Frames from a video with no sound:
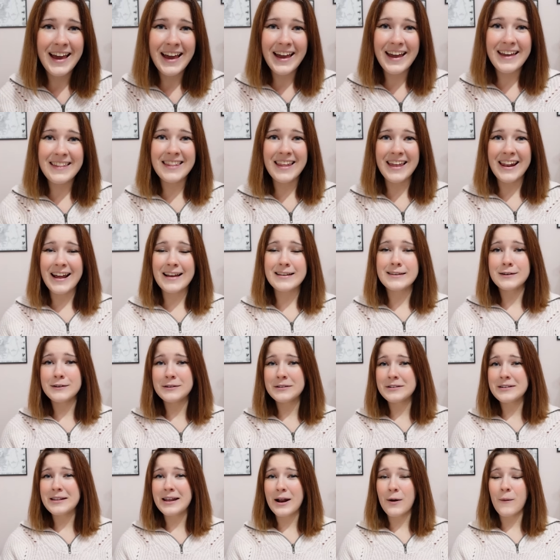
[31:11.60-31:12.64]
And then I told
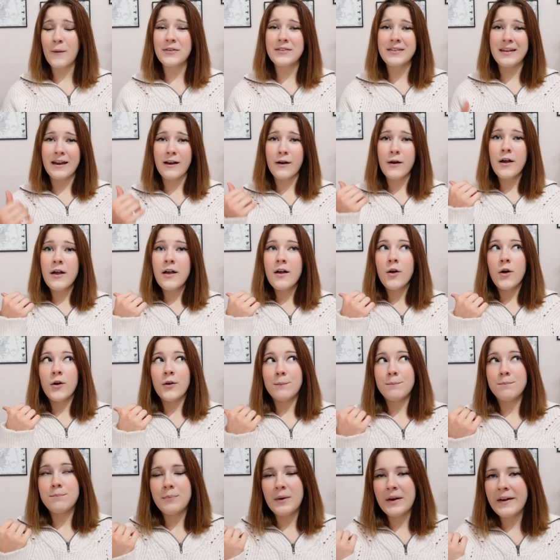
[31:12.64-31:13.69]
her that I wasn't like the
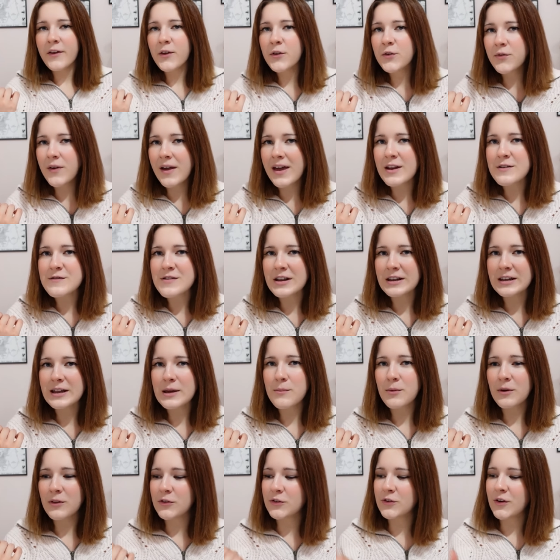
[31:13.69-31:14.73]
biggest fan of
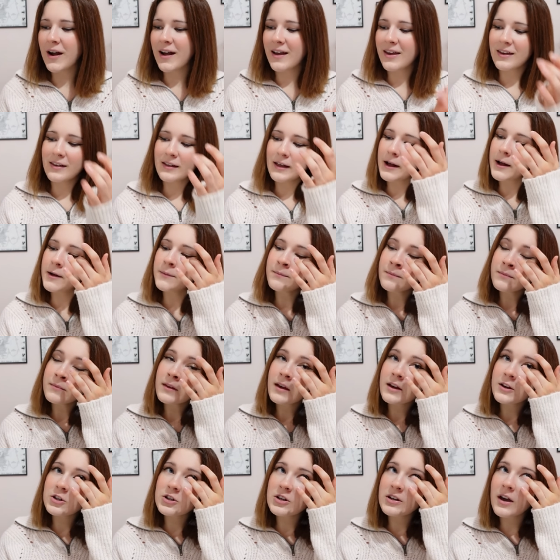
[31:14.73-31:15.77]
Hunting Prince Dracula.
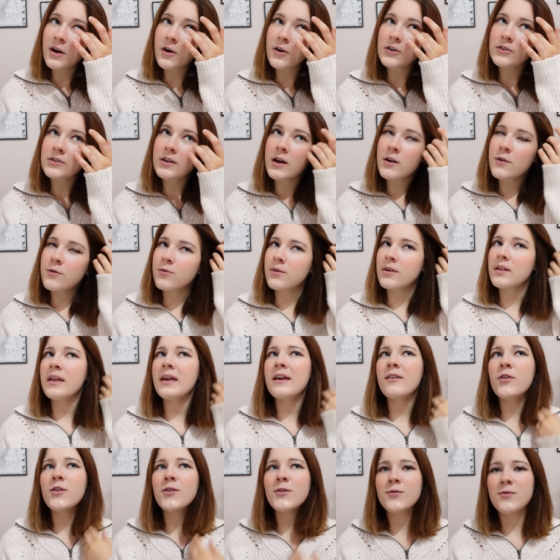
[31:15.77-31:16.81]
She goes, I feel
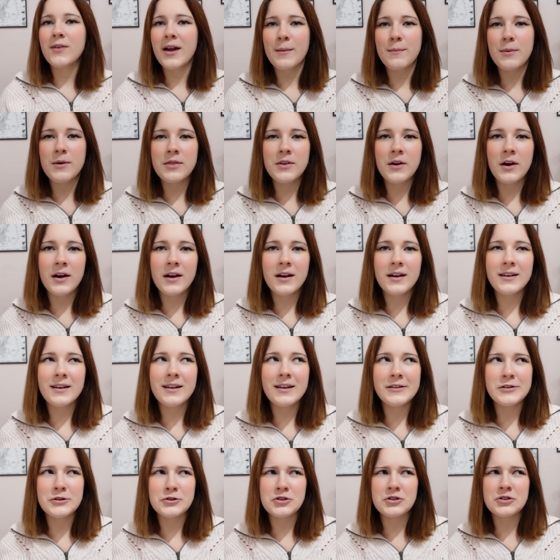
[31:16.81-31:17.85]
like this Vampathon
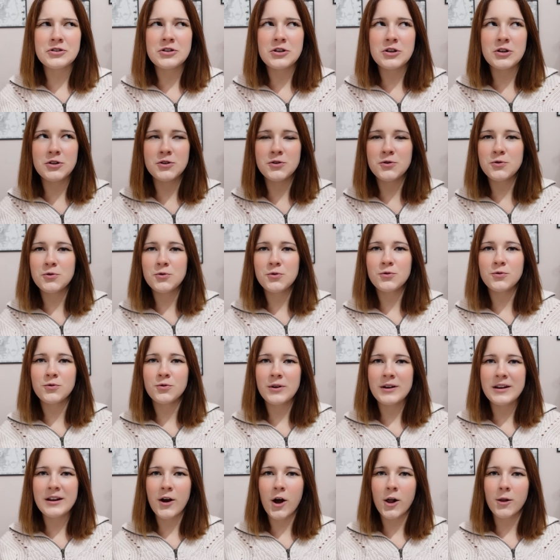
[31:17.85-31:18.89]
is just you
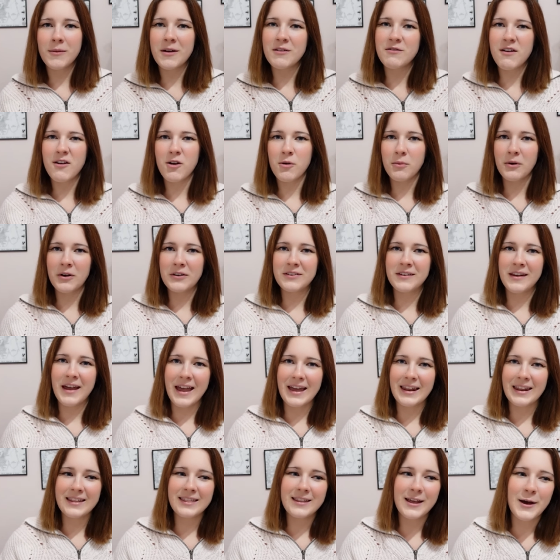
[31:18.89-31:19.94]
reading all my favorite books and
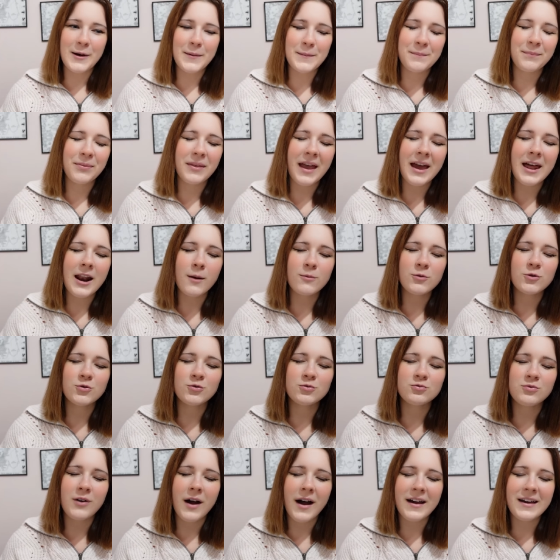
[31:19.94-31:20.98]
hating them. And I'm
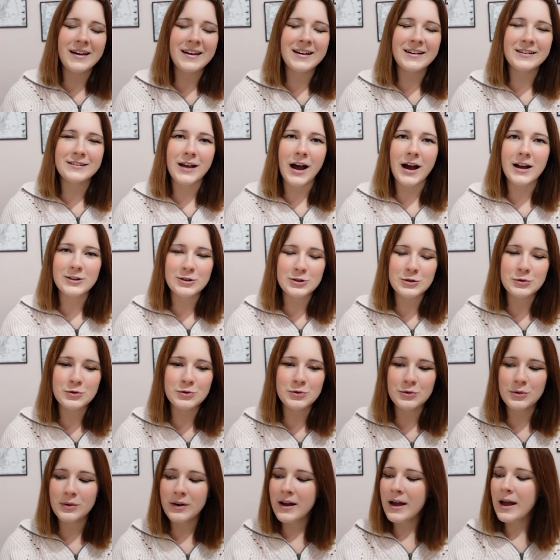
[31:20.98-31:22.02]
trying not
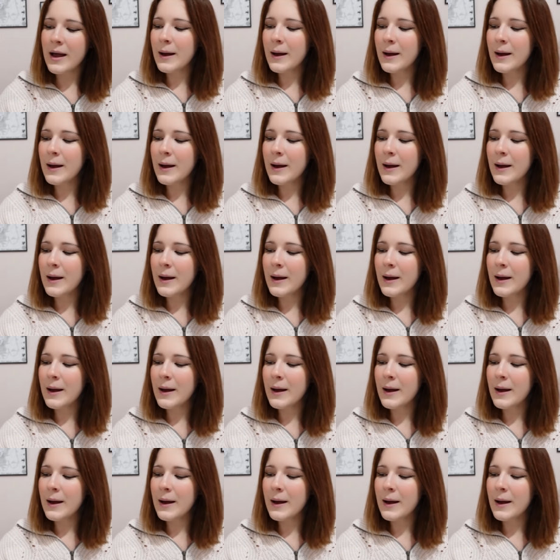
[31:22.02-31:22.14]
to,